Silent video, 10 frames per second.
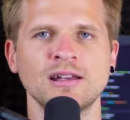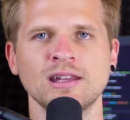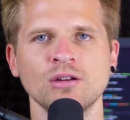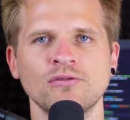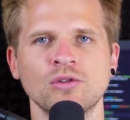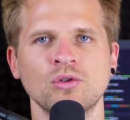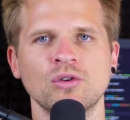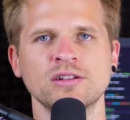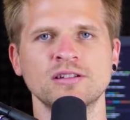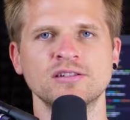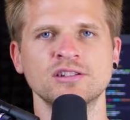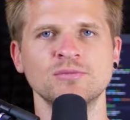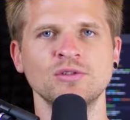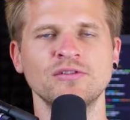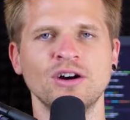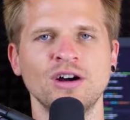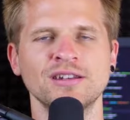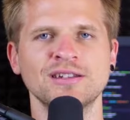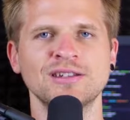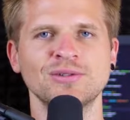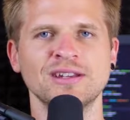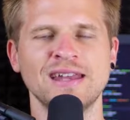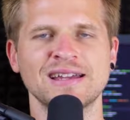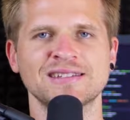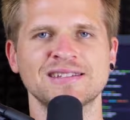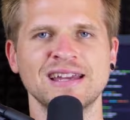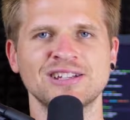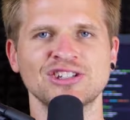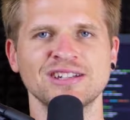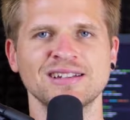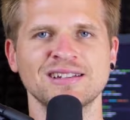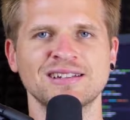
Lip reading: then of course just move on to the next section.